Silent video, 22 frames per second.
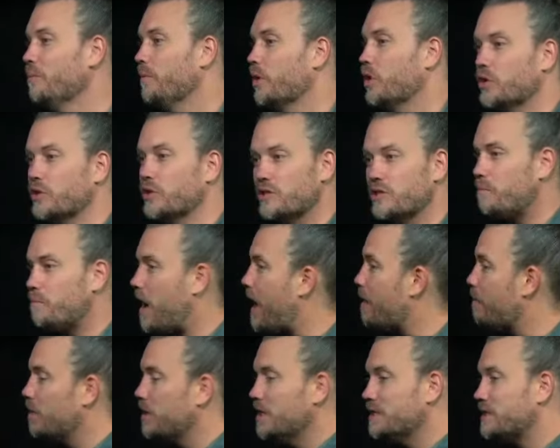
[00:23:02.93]
Because the
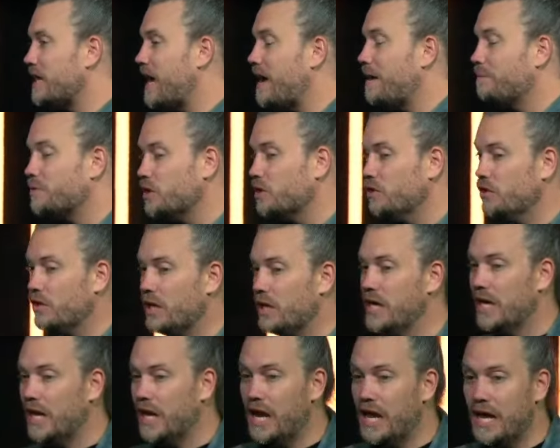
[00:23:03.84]
Bible is
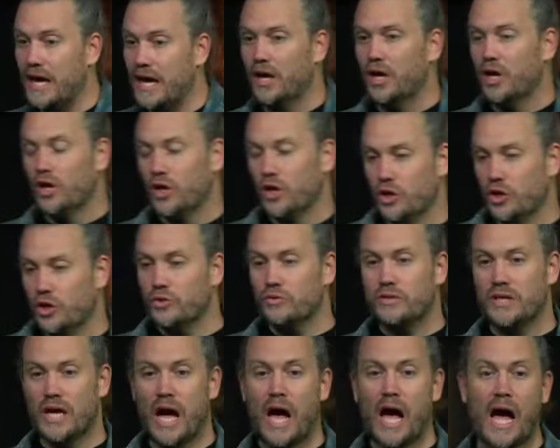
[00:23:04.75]
absolutely clear.
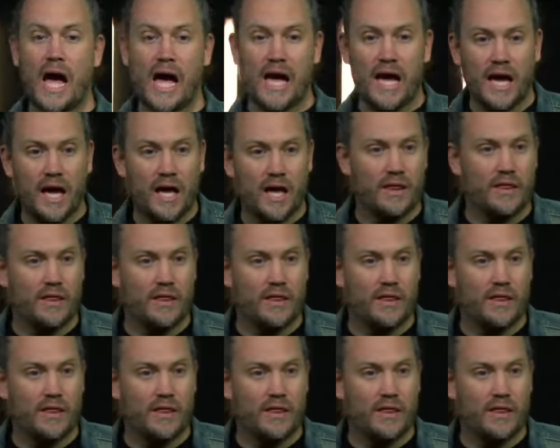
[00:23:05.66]
You die,